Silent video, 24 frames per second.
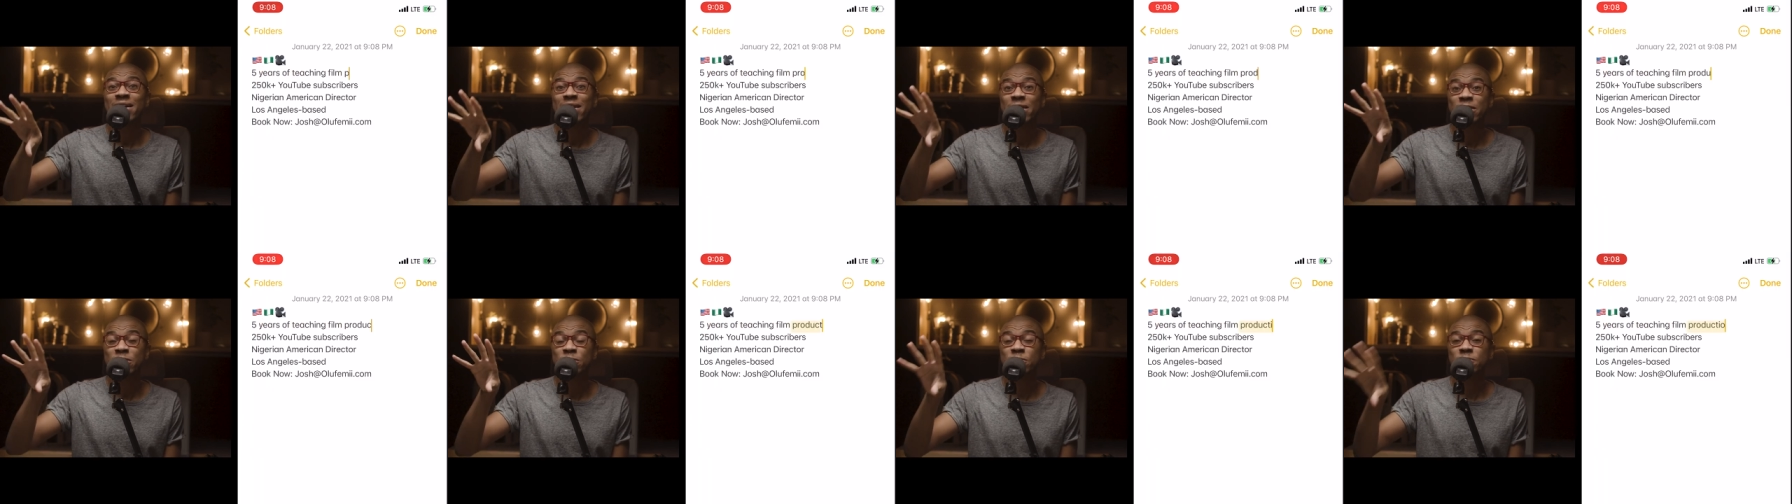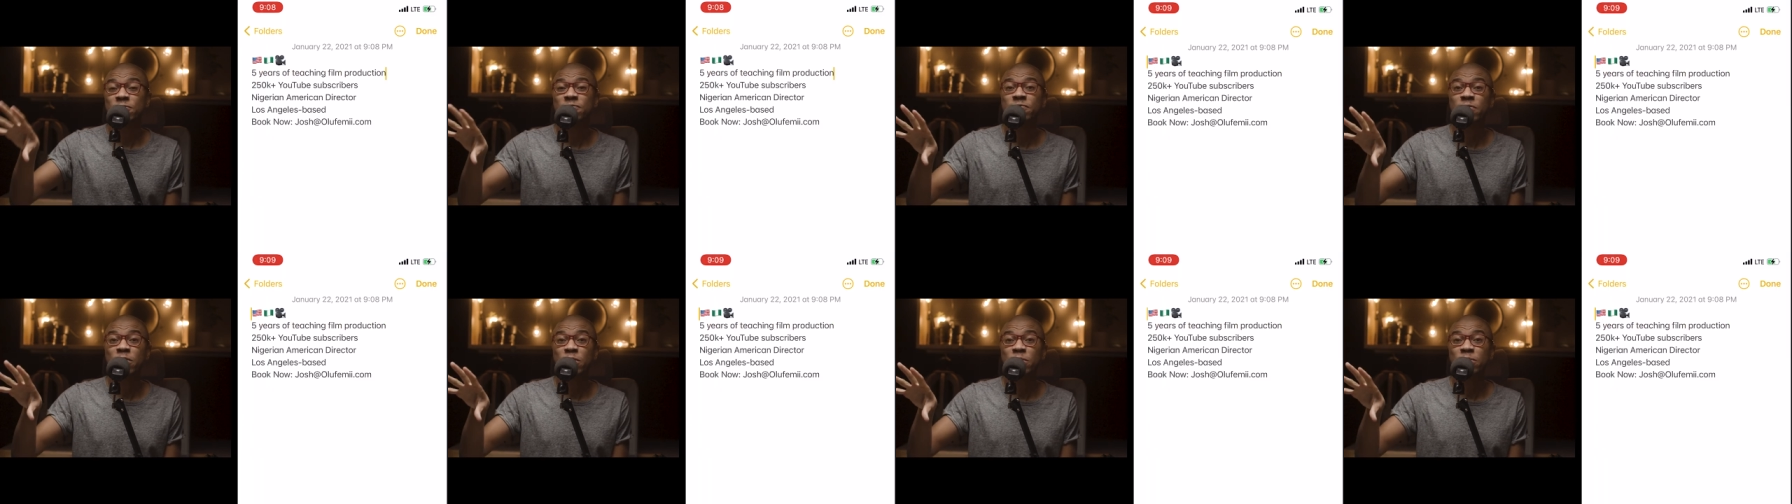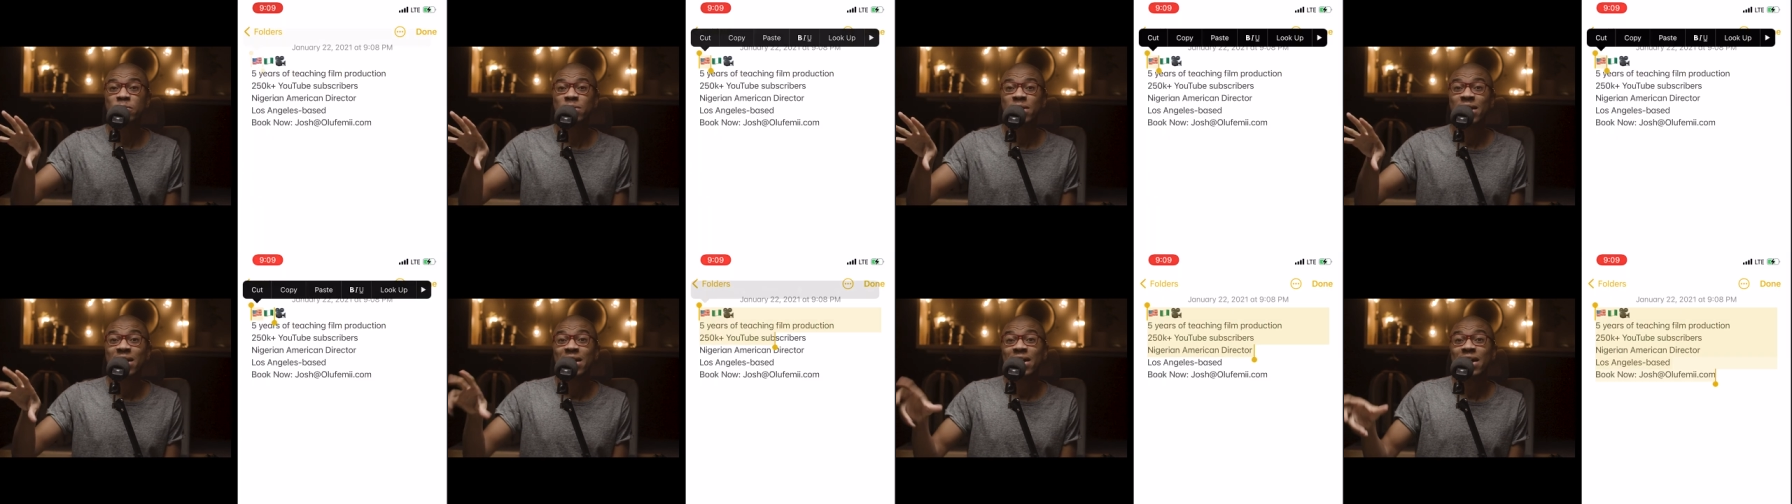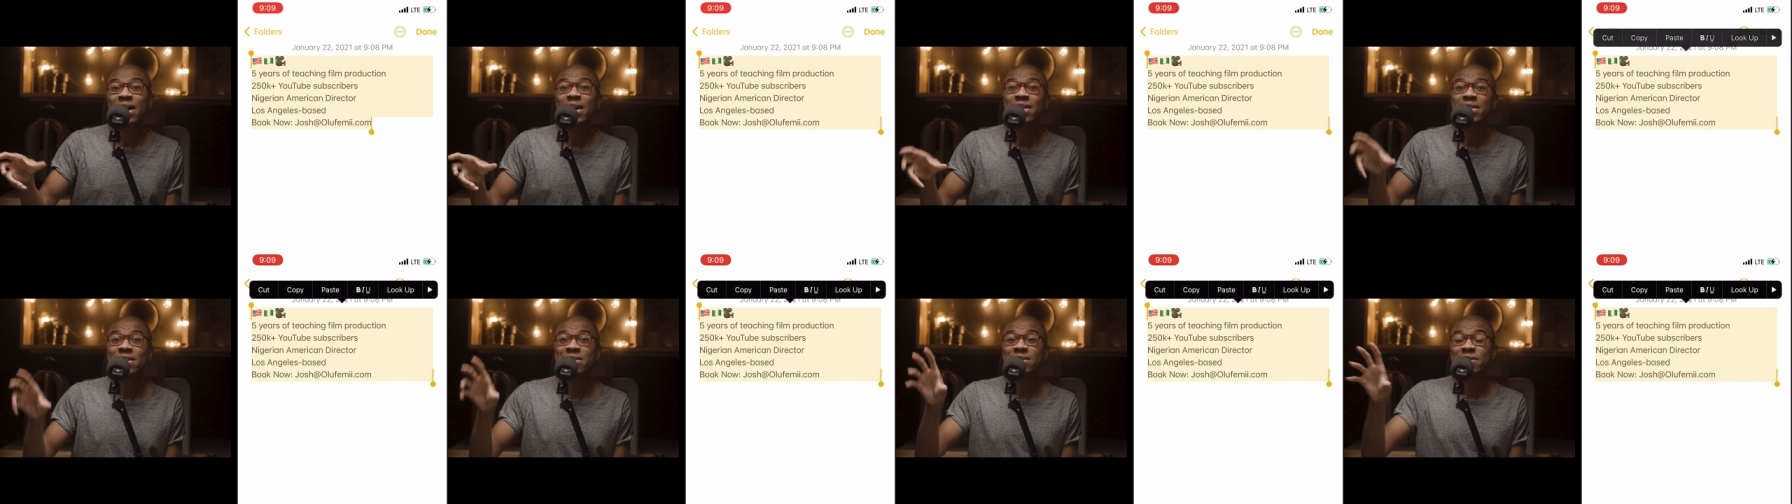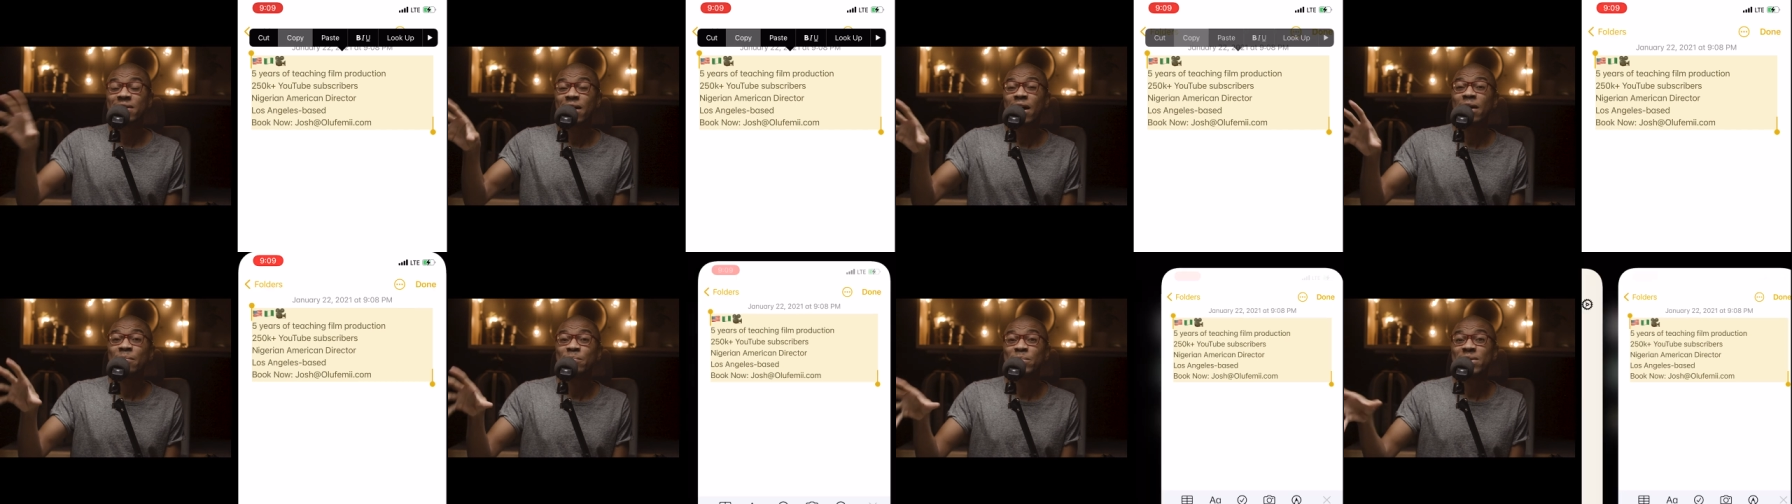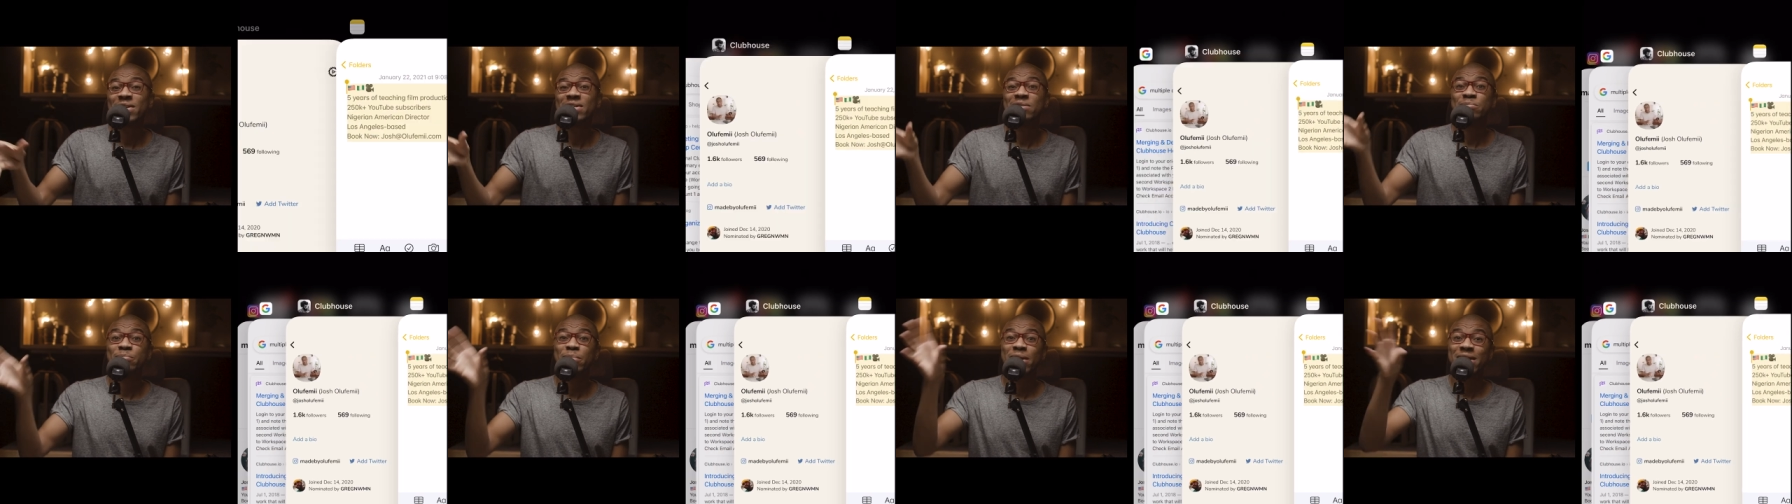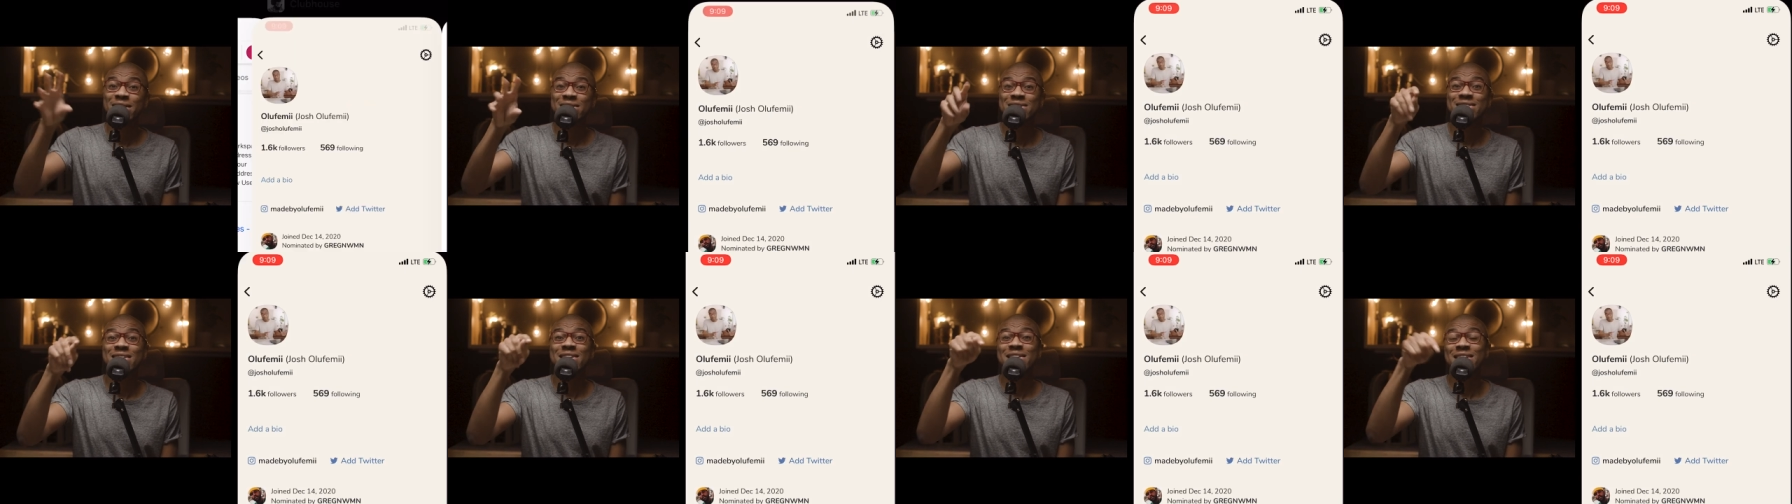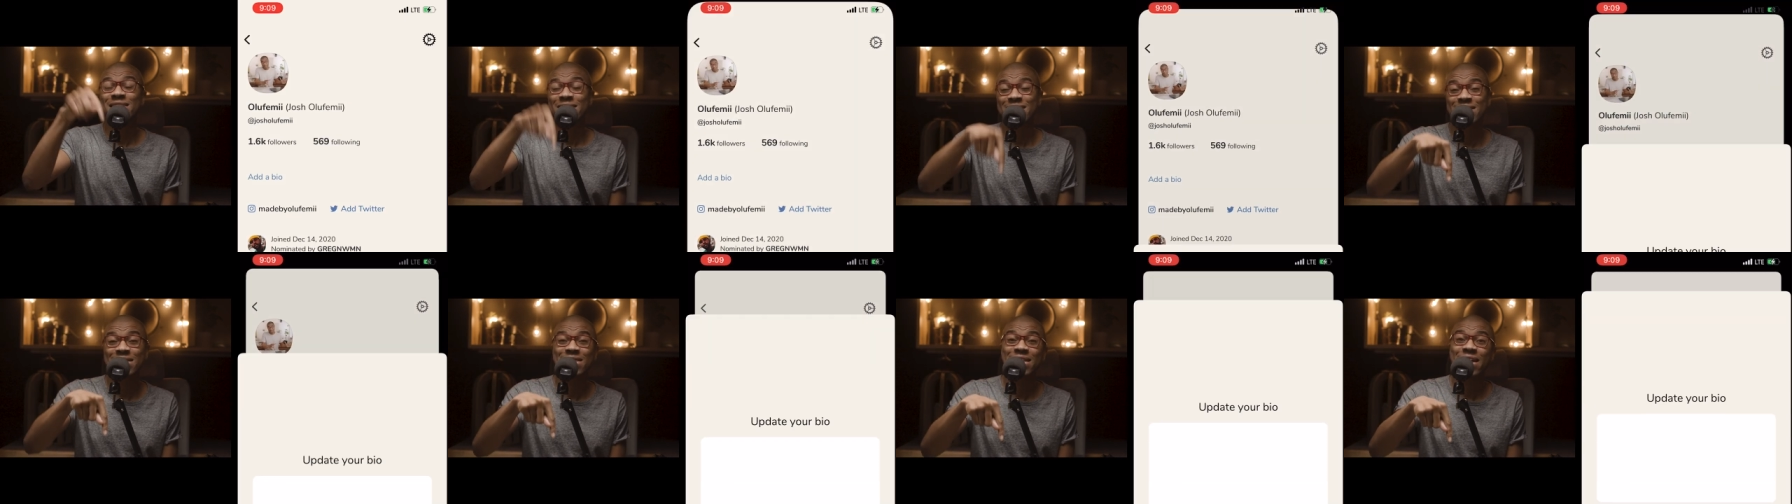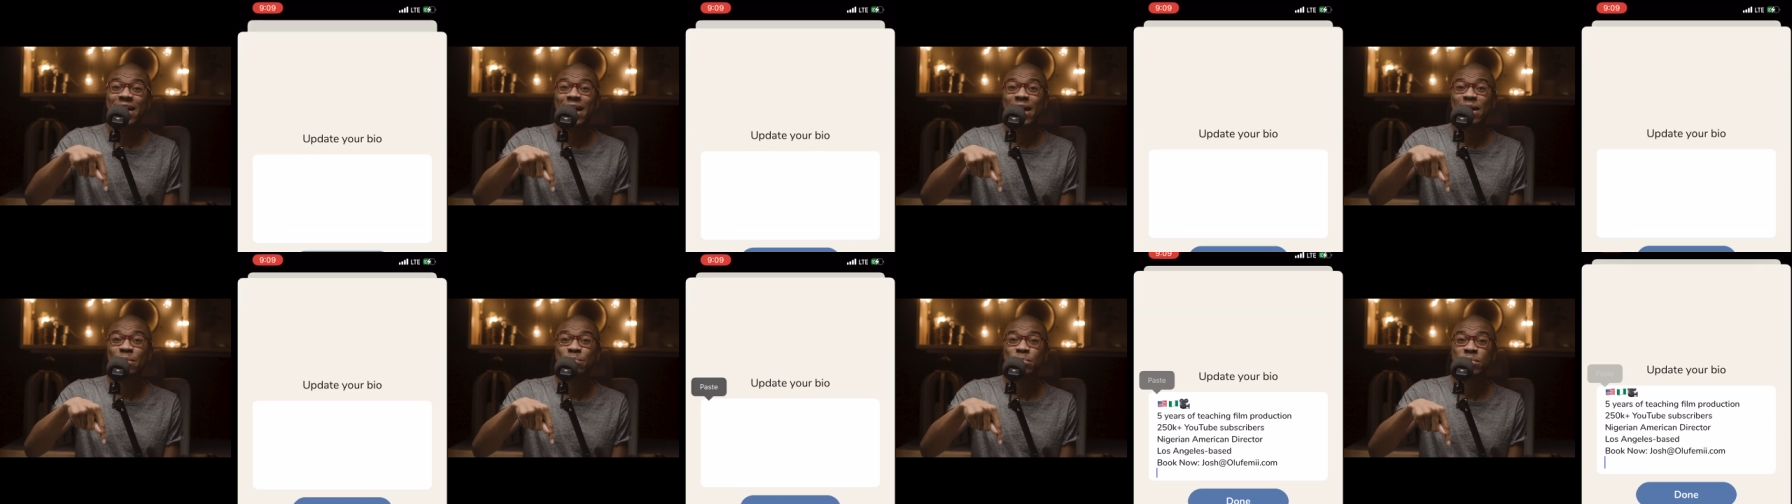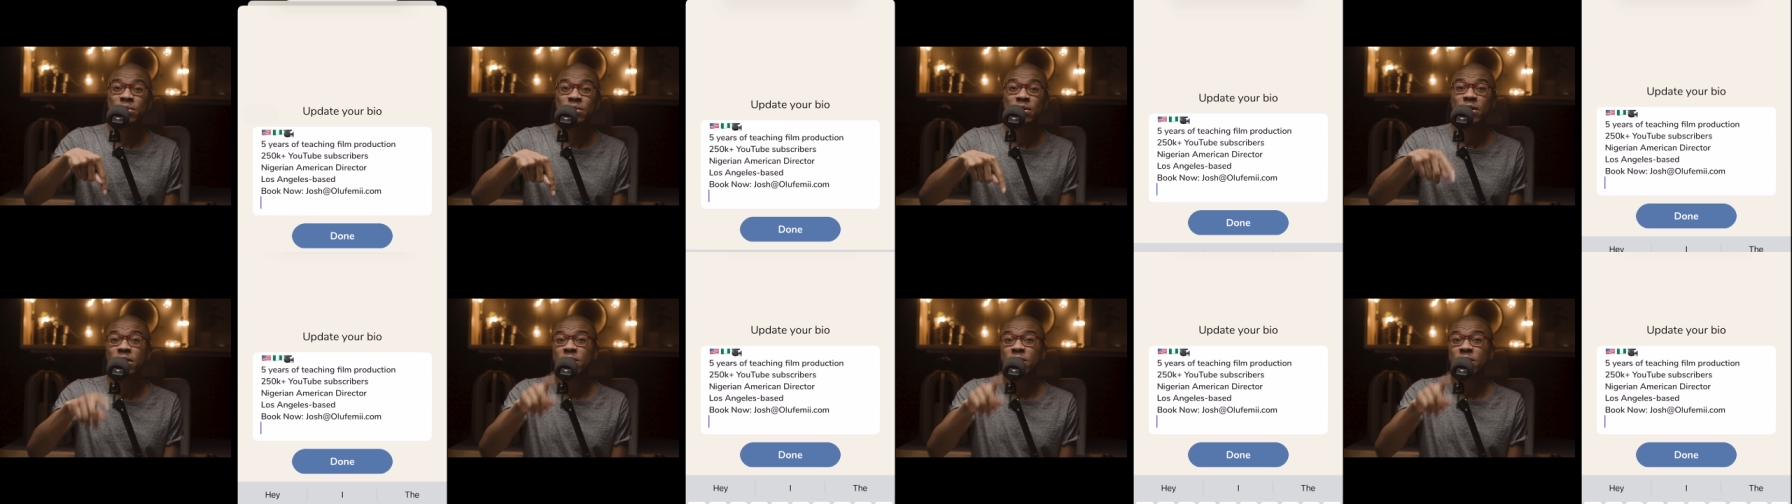in your phone and then copy and paste it into the app.